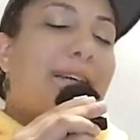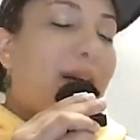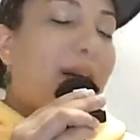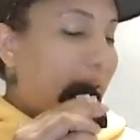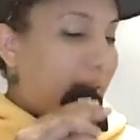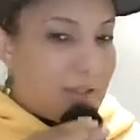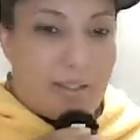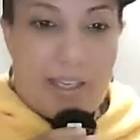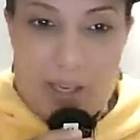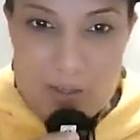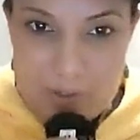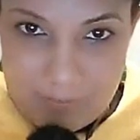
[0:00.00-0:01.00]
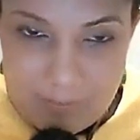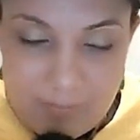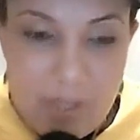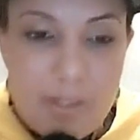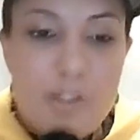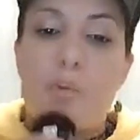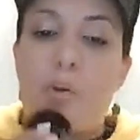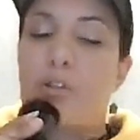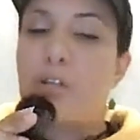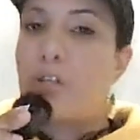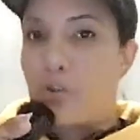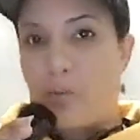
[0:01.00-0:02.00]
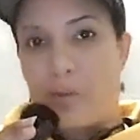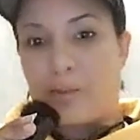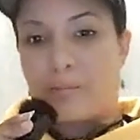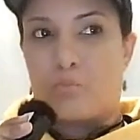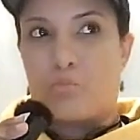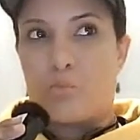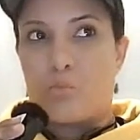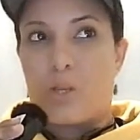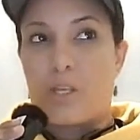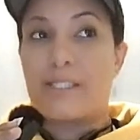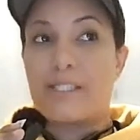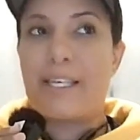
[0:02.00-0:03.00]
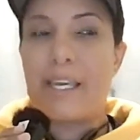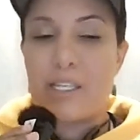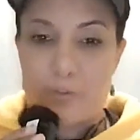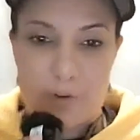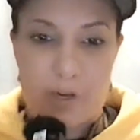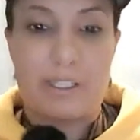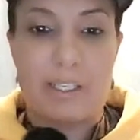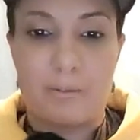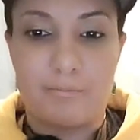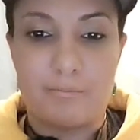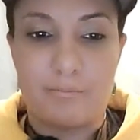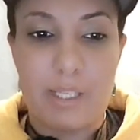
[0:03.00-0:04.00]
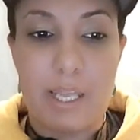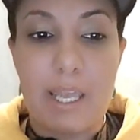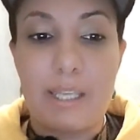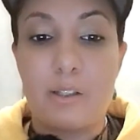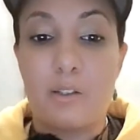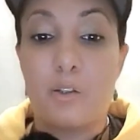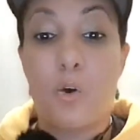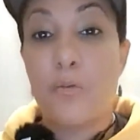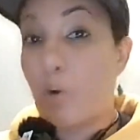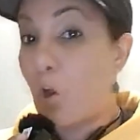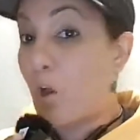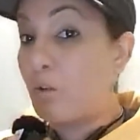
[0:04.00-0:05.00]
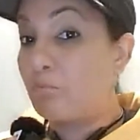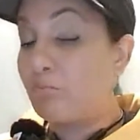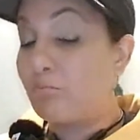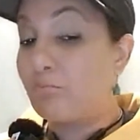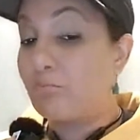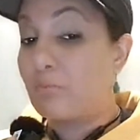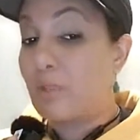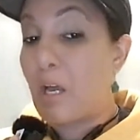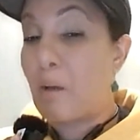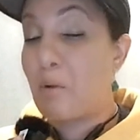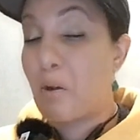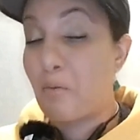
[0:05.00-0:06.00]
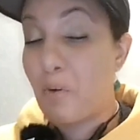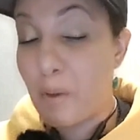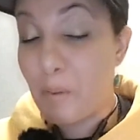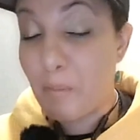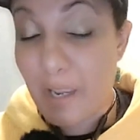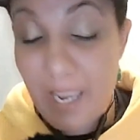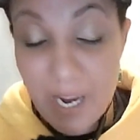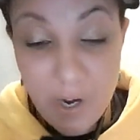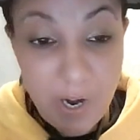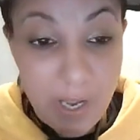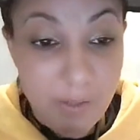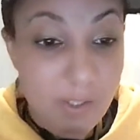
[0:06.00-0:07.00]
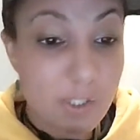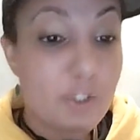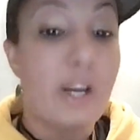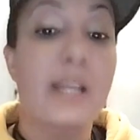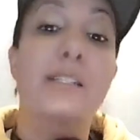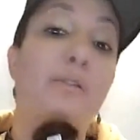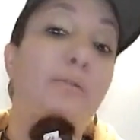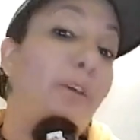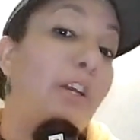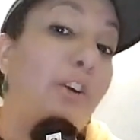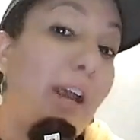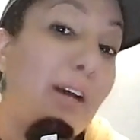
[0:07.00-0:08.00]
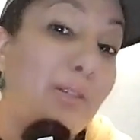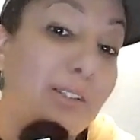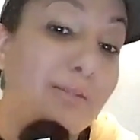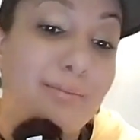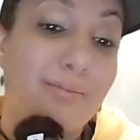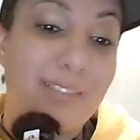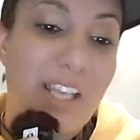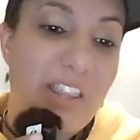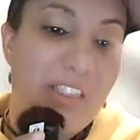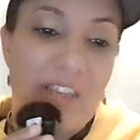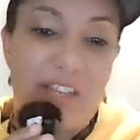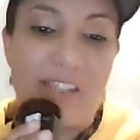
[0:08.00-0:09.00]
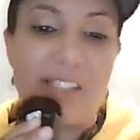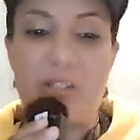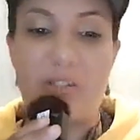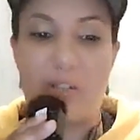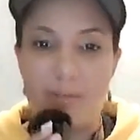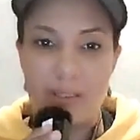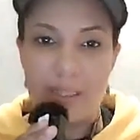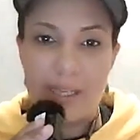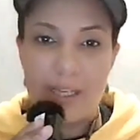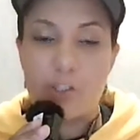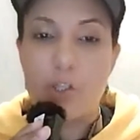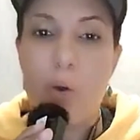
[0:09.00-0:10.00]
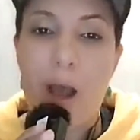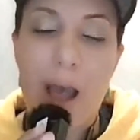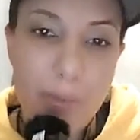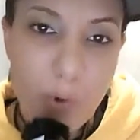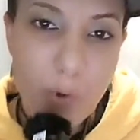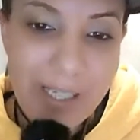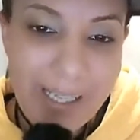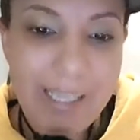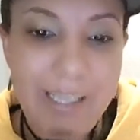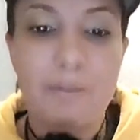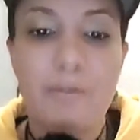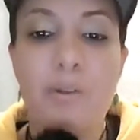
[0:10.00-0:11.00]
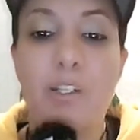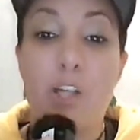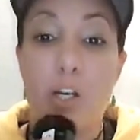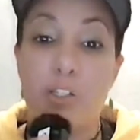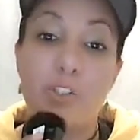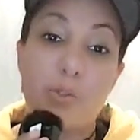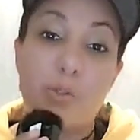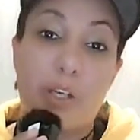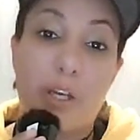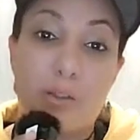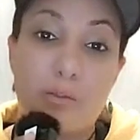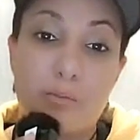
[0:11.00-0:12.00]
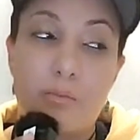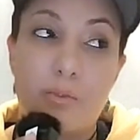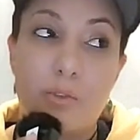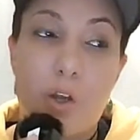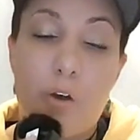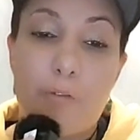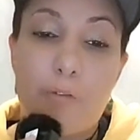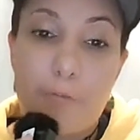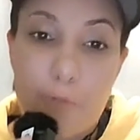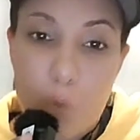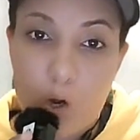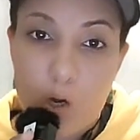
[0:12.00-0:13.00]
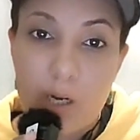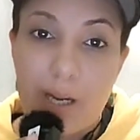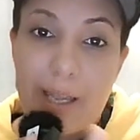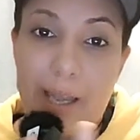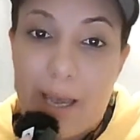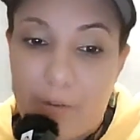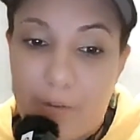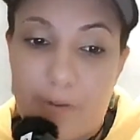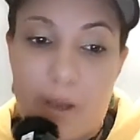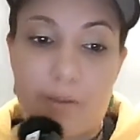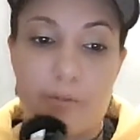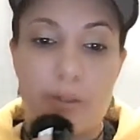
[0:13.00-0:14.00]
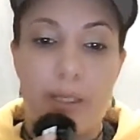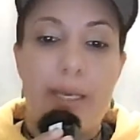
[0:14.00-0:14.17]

got a clean layout. There's multi-streaming. It's guest friendly. And overall, I'm not ripping my hair out trying to figure out this energy. So I'm going to give TalkStudio a 4 out of 5.